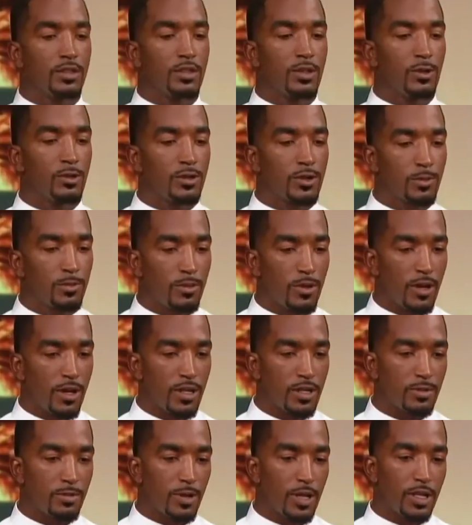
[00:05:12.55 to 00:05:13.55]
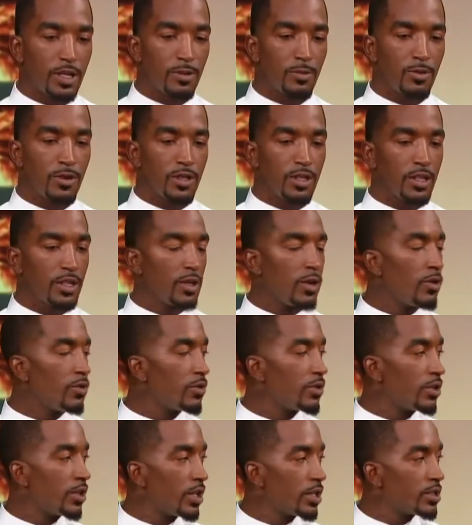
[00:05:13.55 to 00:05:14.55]
too surprised, but I didn't want to get
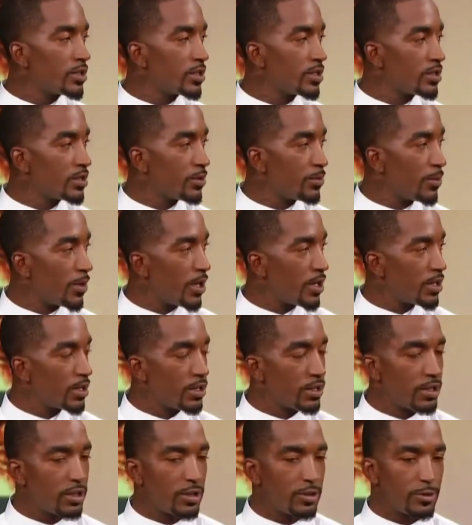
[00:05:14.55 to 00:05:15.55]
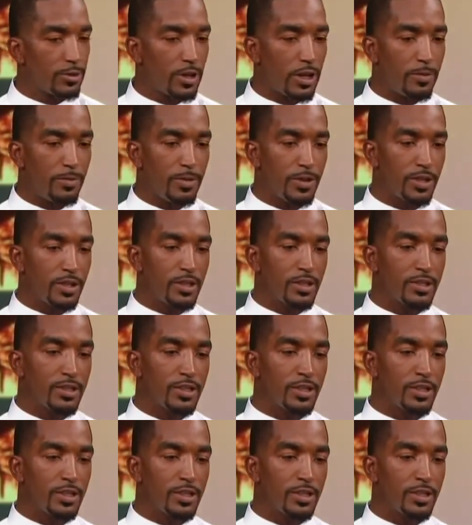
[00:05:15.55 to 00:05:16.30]
over anxious about it. You know, I've been in this